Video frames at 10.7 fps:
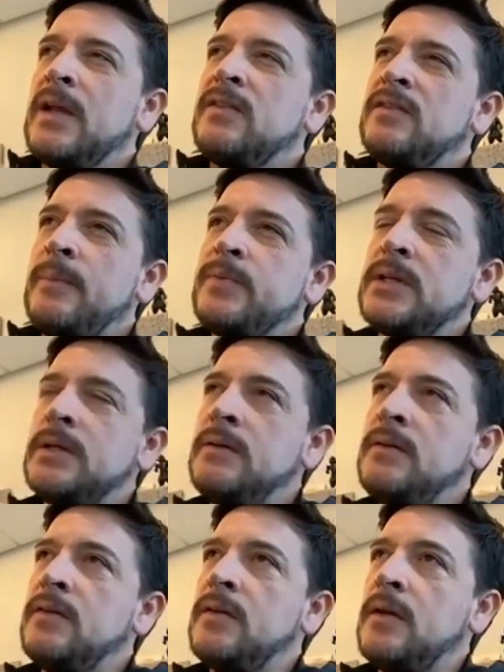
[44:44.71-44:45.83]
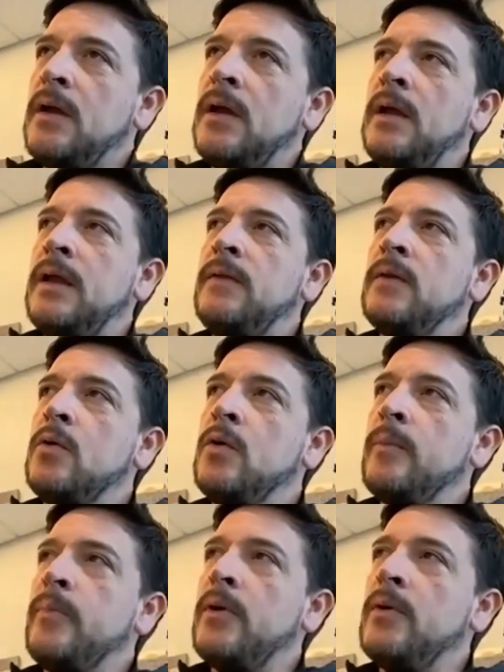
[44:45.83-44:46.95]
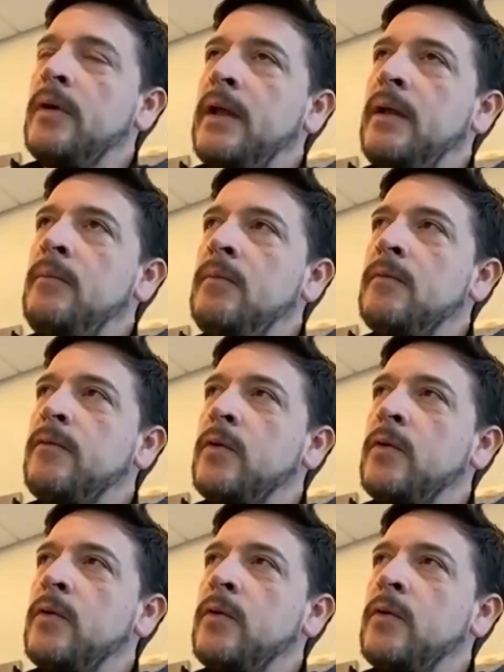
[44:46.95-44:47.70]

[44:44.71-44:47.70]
exceptions in the core program.